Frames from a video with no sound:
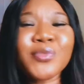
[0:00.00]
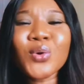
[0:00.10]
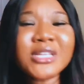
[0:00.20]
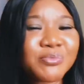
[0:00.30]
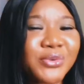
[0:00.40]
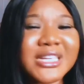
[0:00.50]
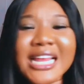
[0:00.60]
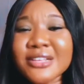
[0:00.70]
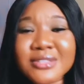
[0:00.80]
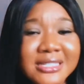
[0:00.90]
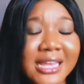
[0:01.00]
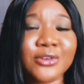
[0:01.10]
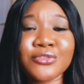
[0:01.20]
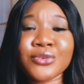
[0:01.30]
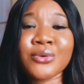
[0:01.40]
help the Holy Spirit that lives
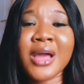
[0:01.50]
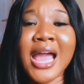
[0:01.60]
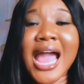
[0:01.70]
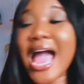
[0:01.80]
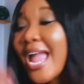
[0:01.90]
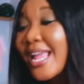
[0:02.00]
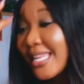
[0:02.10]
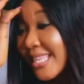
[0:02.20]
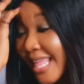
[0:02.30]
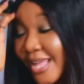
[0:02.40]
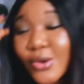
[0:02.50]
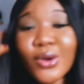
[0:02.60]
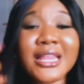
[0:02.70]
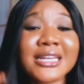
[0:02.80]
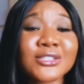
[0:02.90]
inside of you? I
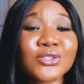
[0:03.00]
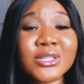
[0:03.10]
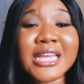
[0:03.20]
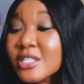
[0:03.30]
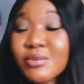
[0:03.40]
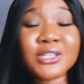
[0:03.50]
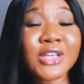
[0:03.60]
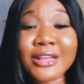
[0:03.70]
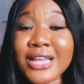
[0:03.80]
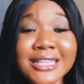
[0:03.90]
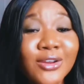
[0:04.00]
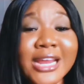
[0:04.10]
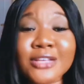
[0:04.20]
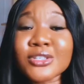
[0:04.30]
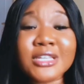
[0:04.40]
thank God that is the, I thank
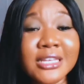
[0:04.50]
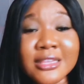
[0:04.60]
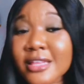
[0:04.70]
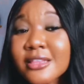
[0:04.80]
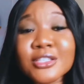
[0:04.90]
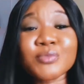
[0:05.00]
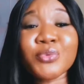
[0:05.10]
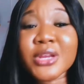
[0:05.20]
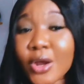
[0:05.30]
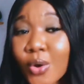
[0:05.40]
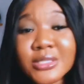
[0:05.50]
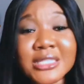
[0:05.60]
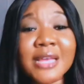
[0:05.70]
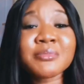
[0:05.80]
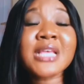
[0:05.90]
God that it's not the Spirit that
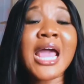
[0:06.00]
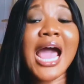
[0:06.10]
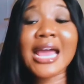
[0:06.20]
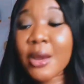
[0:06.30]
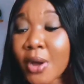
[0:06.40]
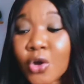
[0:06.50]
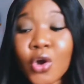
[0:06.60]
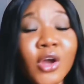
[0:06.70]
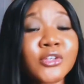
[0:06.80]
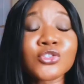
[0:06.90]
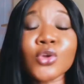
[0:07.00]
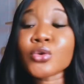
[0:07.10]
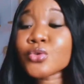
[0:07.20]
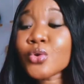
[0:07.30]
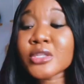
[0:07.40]
condemns, and our God is
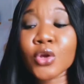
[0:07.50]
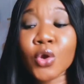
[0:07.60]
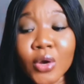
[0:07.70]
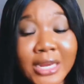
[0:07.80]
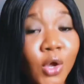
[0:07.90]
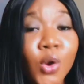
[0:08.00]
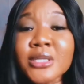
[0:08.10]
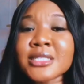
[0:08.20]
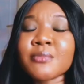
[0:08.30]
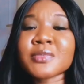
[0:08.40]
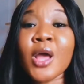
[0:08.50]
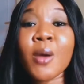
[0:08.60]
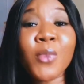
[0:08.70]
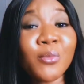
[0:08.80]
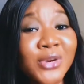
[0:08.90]
also not the God that condemns.
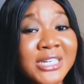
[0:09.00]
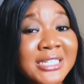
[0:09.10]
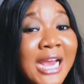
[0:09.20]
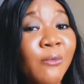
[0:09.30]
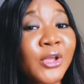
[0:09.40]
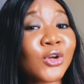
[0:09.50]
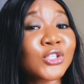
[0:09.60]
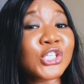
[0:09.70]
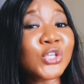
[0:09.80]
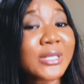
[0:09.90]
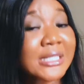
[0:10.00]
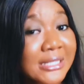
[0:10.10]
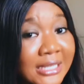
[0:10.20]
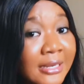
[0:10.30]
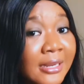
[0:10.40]
But shall we continue in
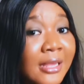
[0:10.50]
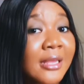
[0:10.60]
sin